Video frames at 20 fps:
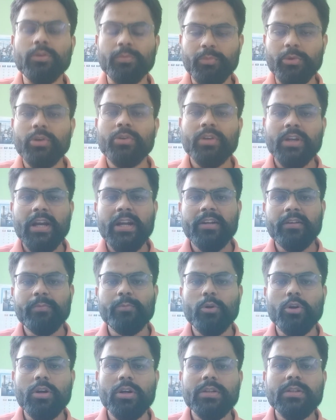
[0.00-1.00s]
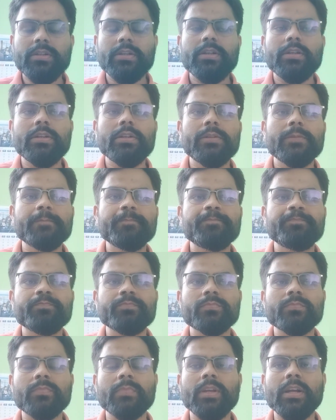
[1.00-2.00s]
beyond kind of product,
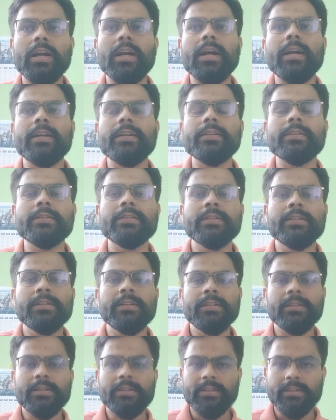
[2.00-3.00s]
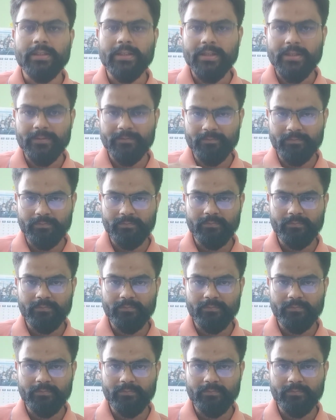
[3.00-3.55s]
and they